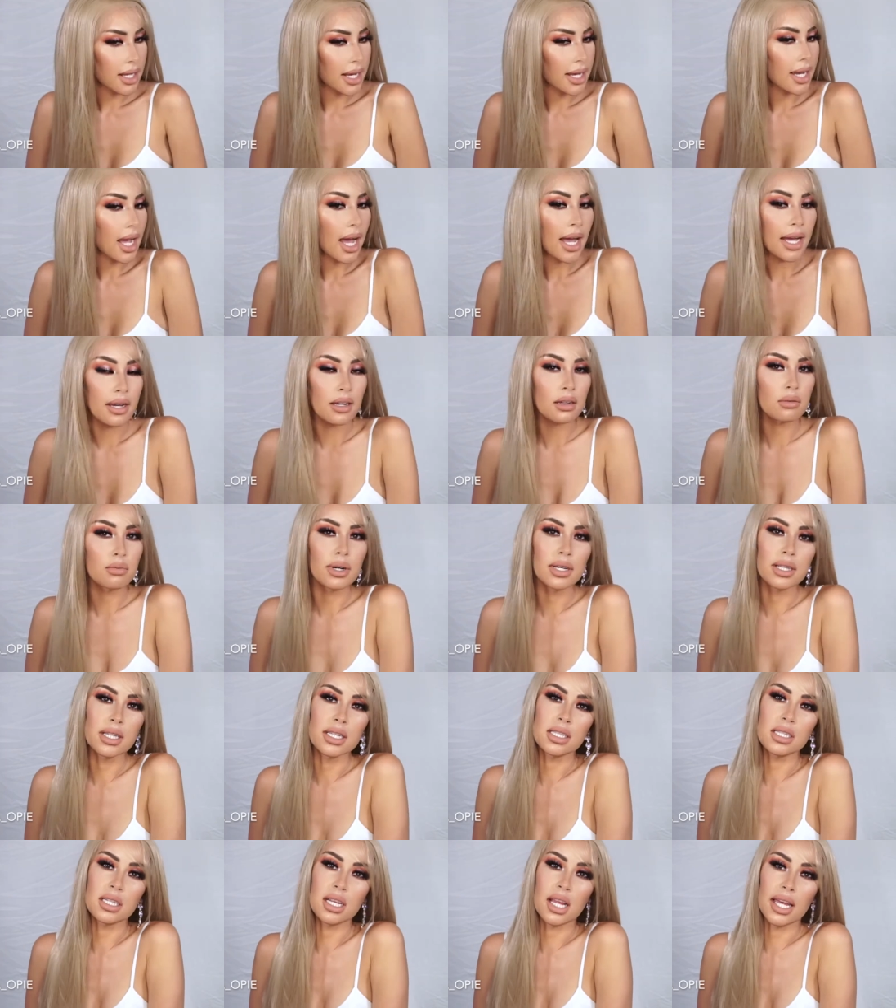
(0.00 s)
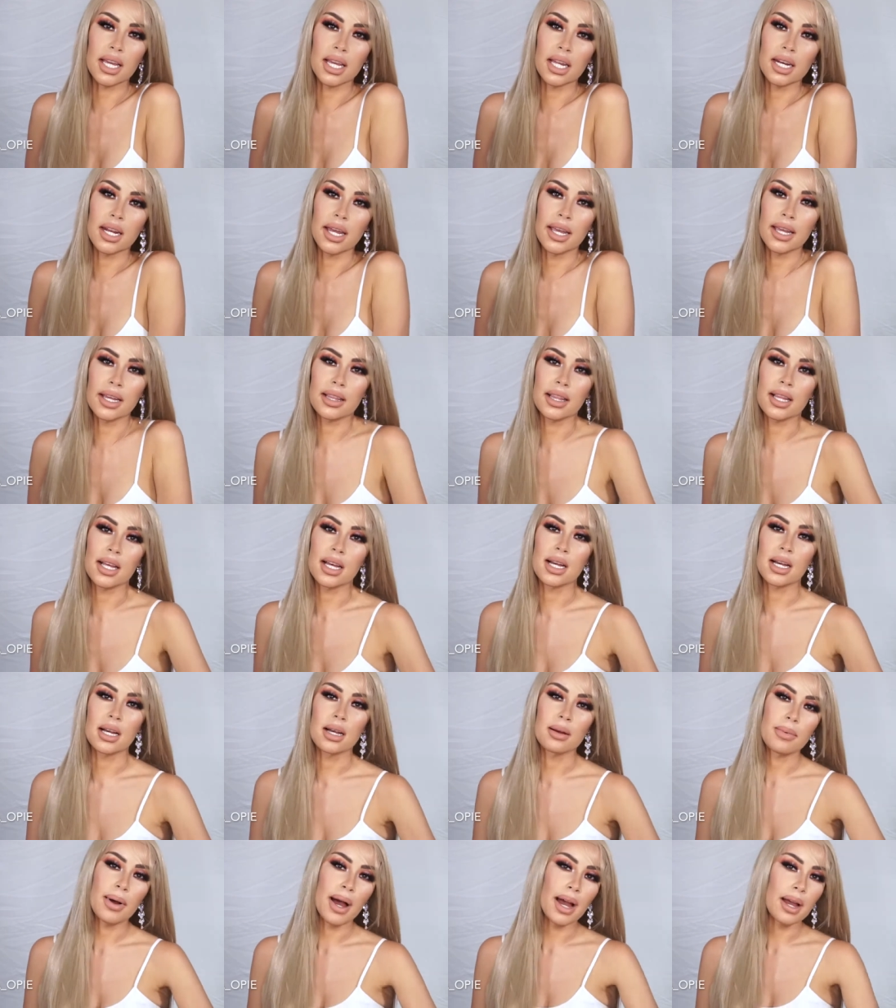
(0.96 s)
Like I could wear this to like a
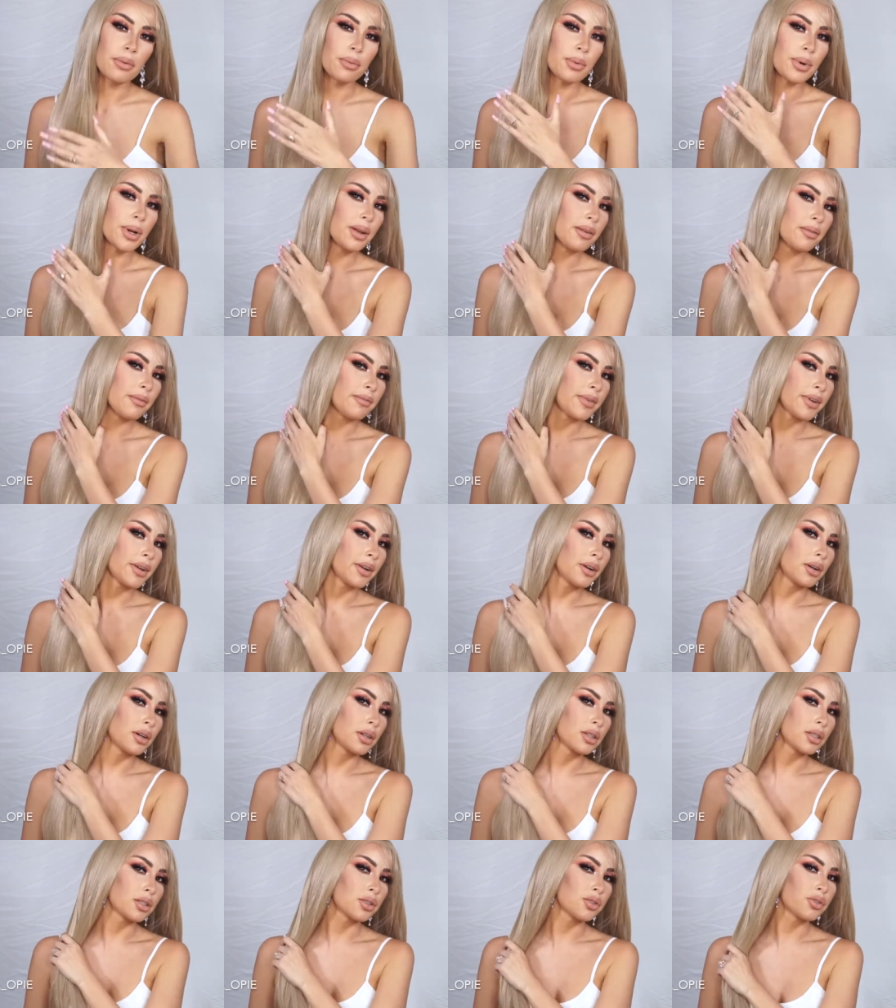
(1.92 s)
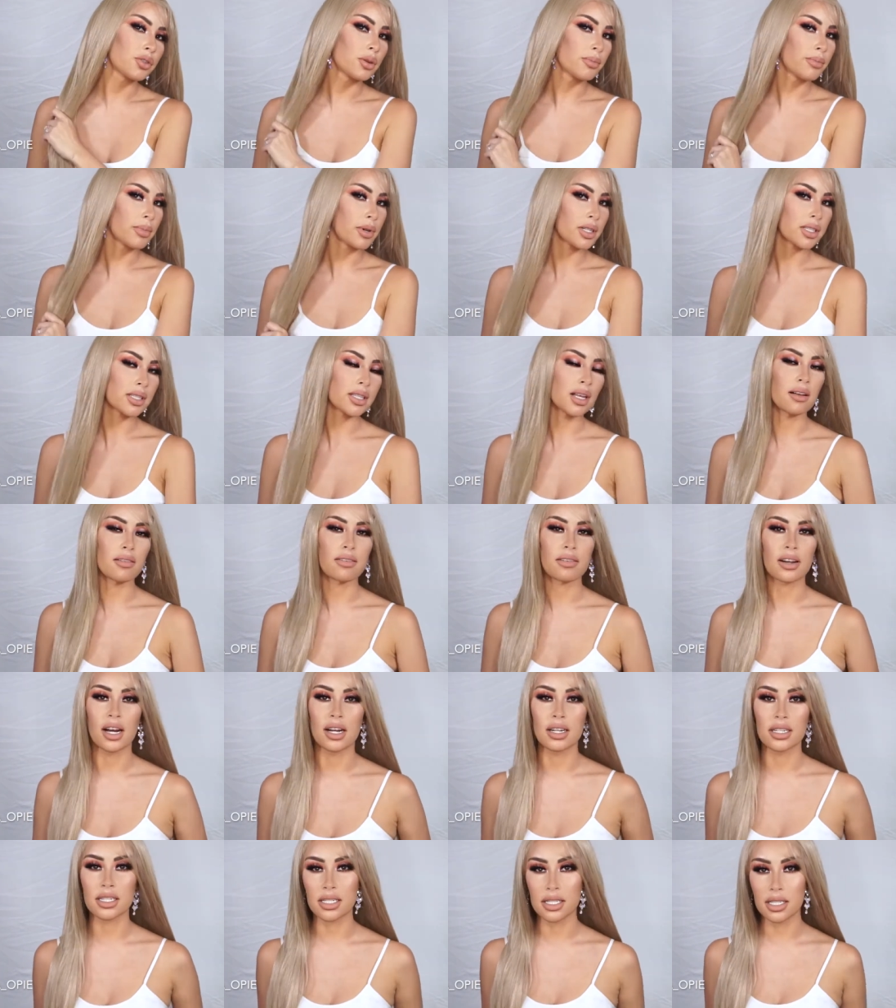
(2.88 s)
nightclub. I wouldn't feel super
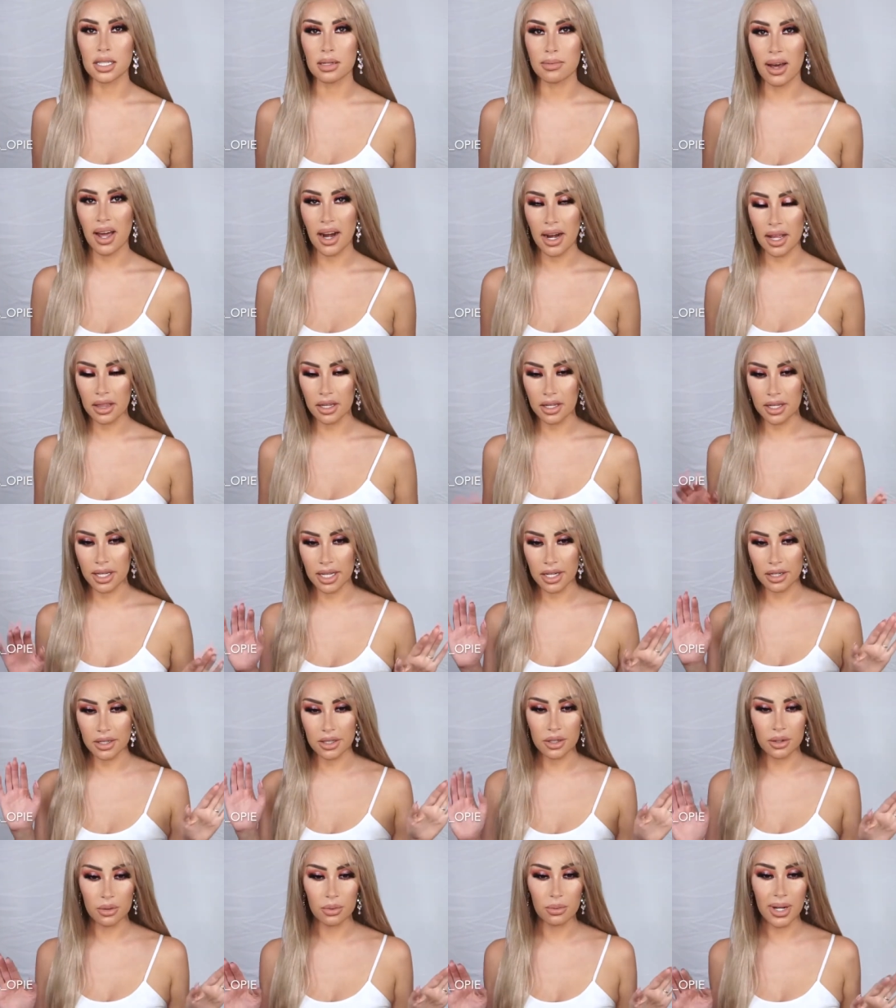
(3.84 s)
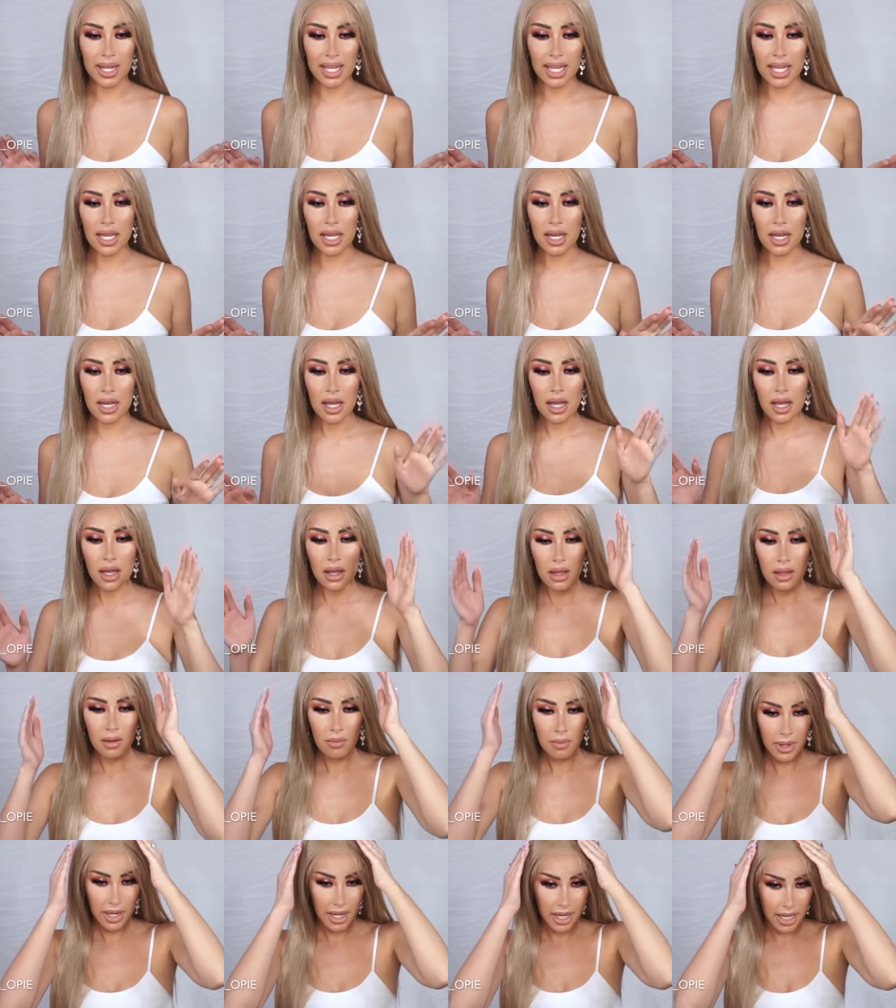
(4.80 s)
self-conscious about it looking too wiggy
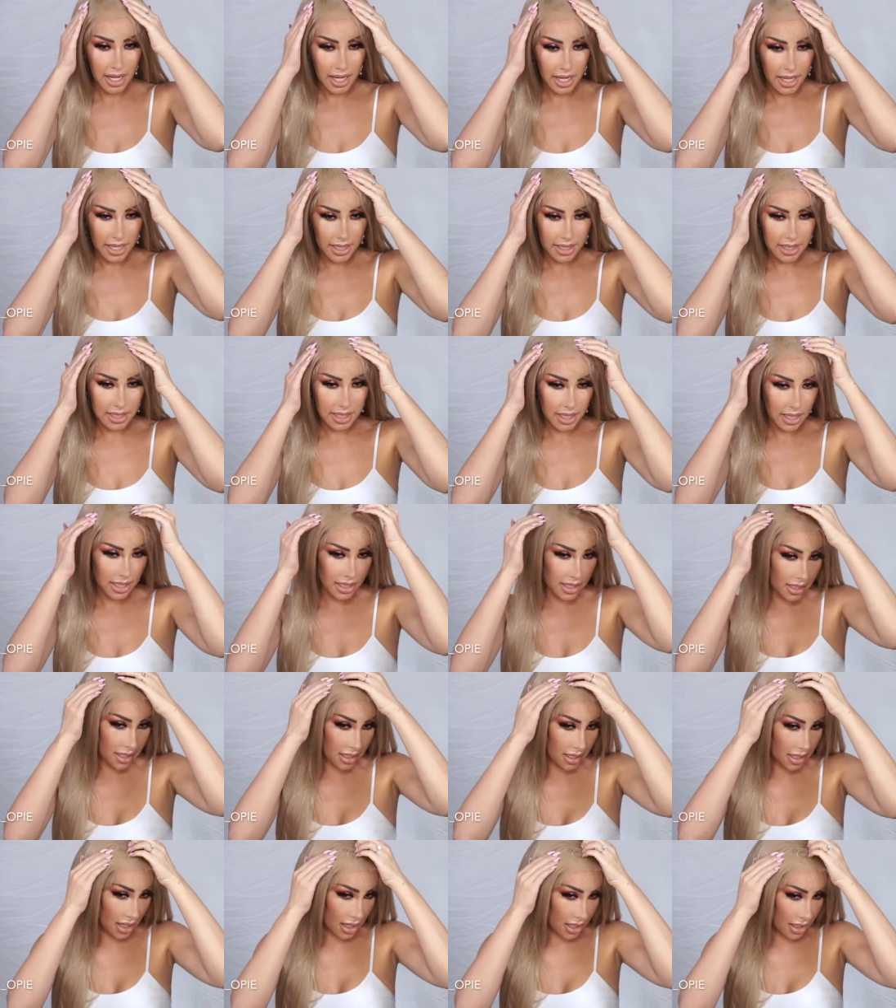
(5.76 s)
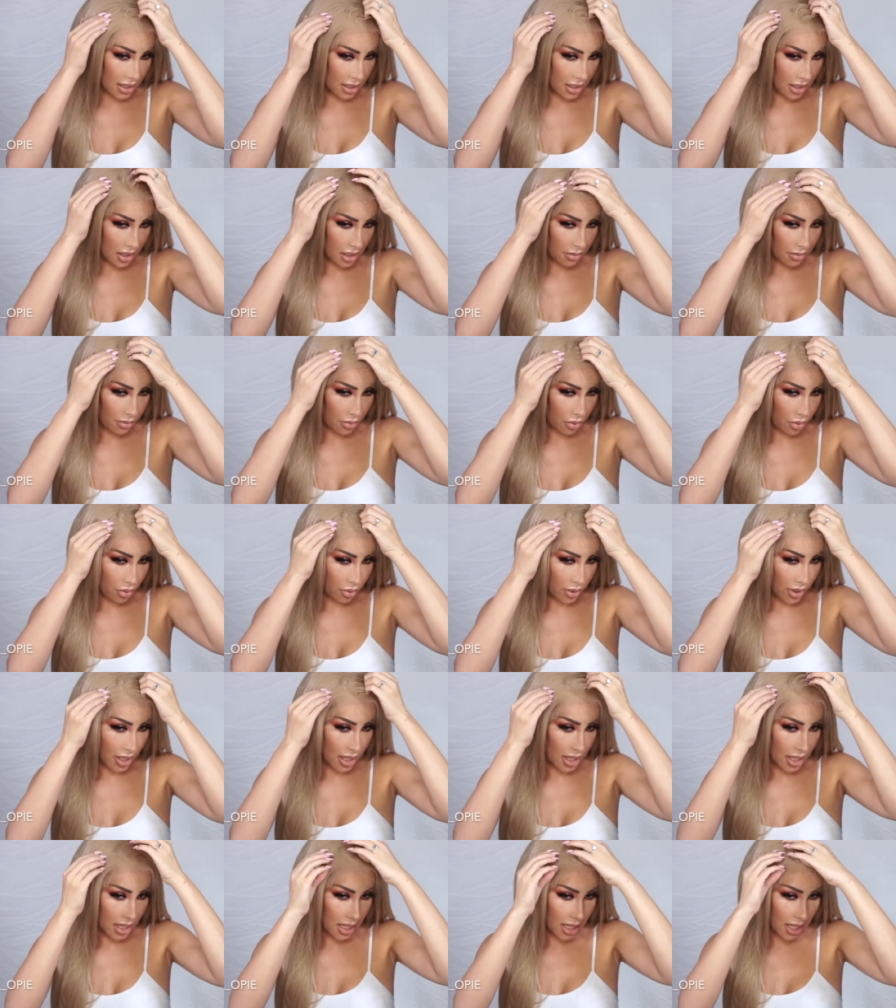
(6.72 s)
because it does look
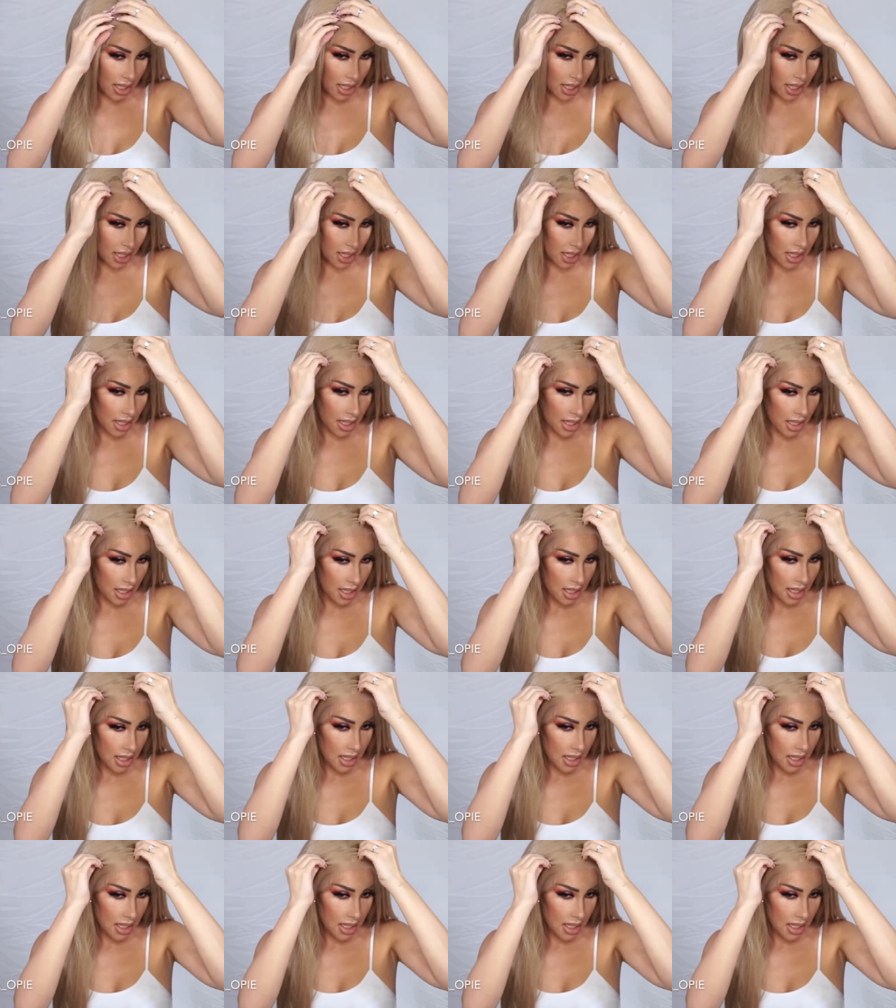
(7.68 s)
pretty